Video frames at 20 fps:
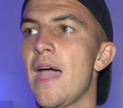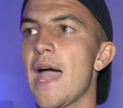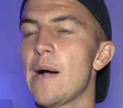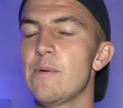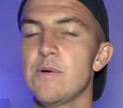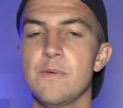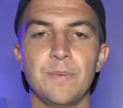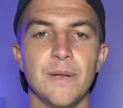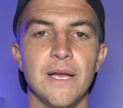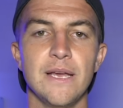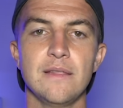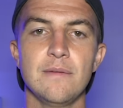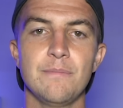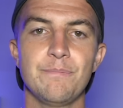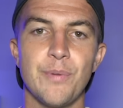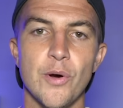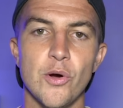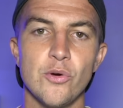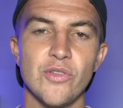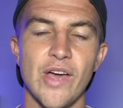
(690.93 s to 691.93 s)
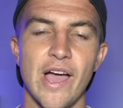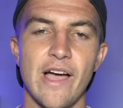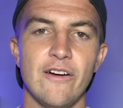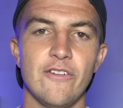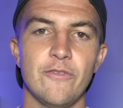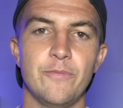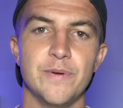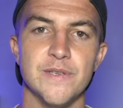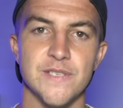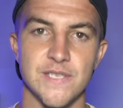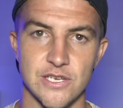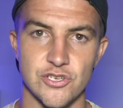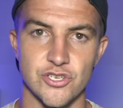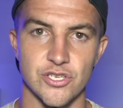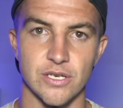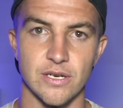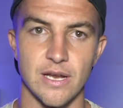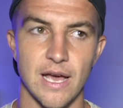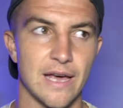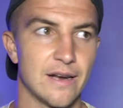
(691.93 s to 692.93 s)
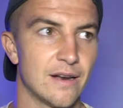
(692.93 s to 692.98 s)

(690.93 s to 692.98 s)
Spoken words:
and we're playing them both out of position.